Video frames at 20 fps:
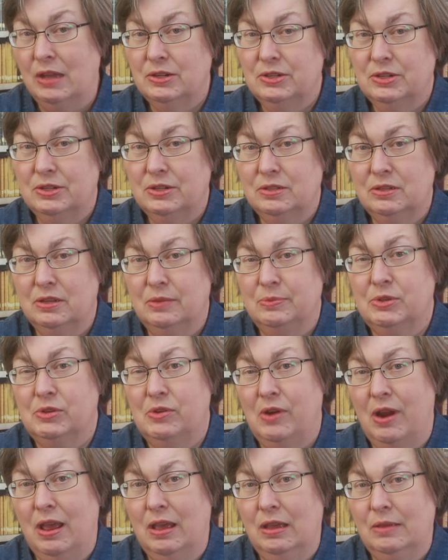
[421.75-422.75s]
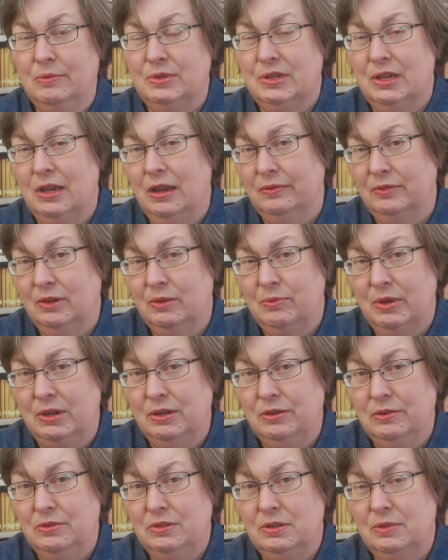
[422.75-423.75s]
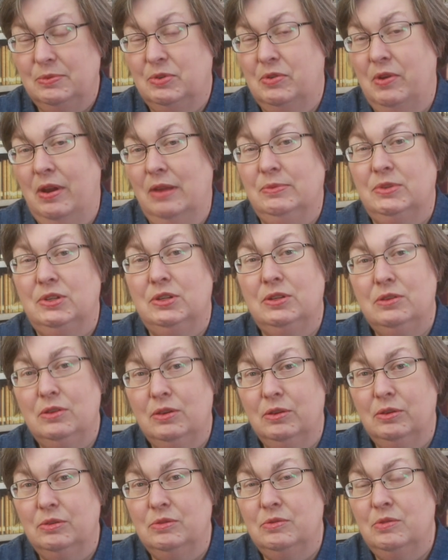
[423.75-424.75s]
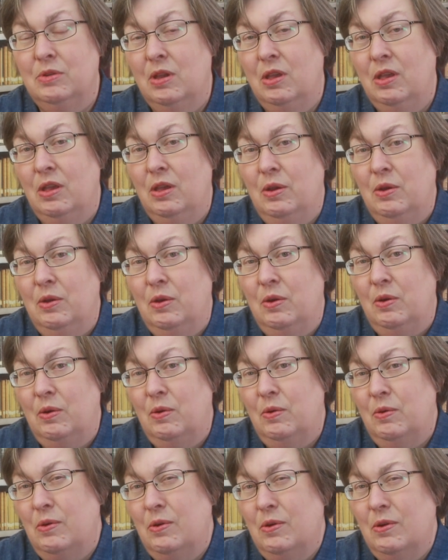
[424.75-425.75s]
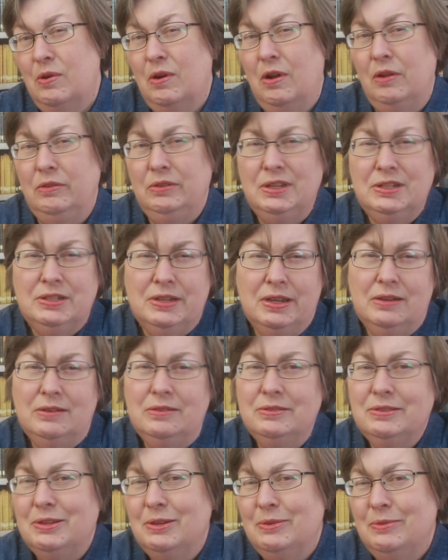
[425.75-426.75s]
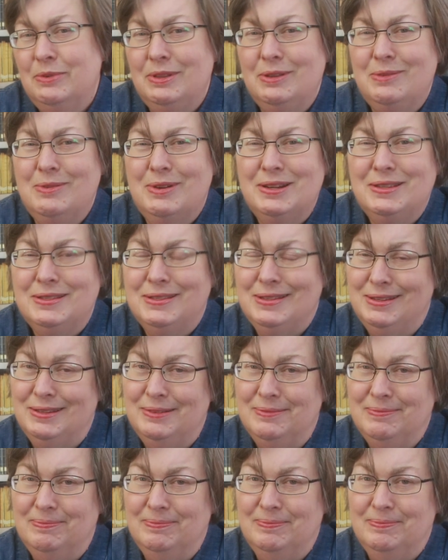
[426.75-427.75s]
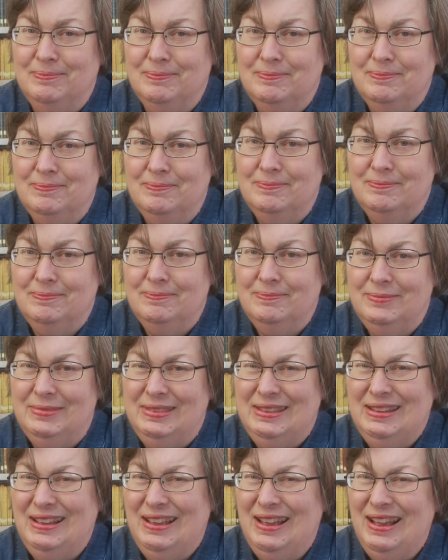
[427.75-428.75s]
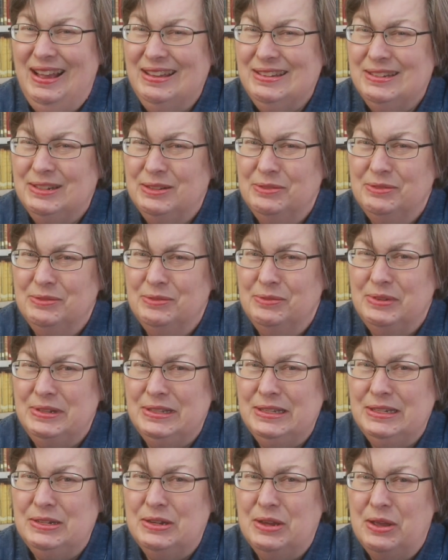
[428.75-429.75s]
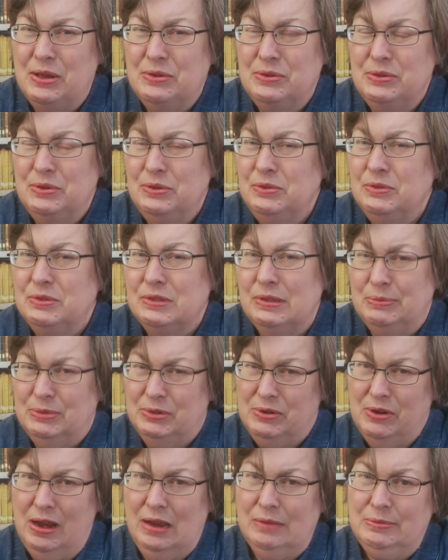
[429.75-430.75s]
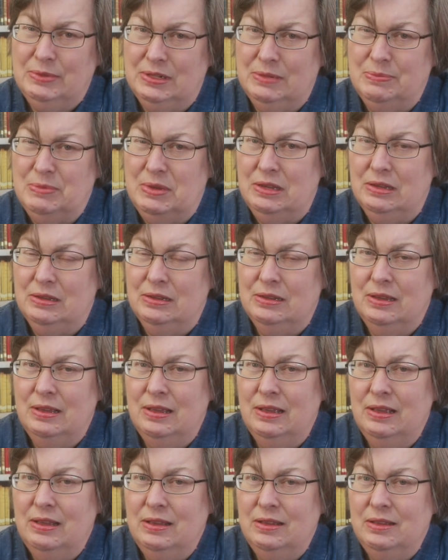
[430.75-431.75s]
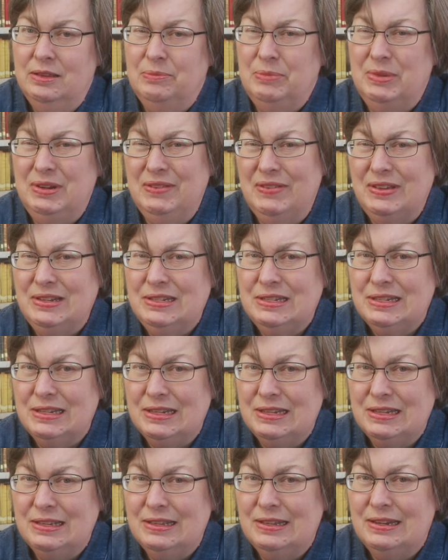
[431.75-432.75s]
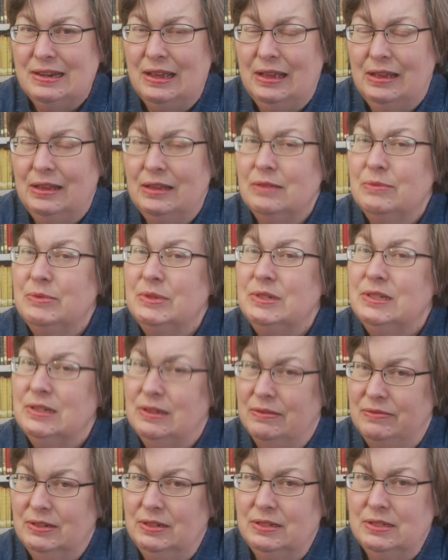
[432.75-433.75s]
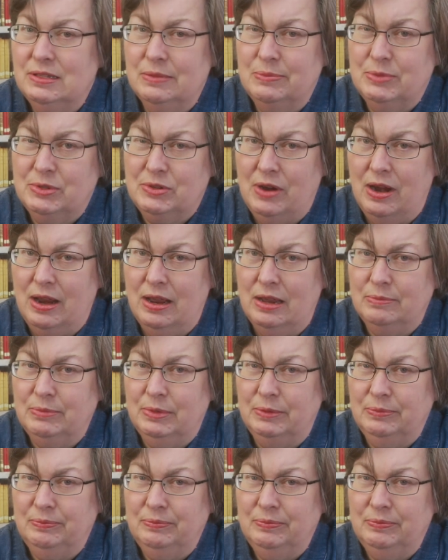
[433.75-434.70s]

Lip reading: subscribe to everyone who subscribes to you, or only channels you really want to see? I don't really know who subscribes to me, but if I did, I would definitely subscribe.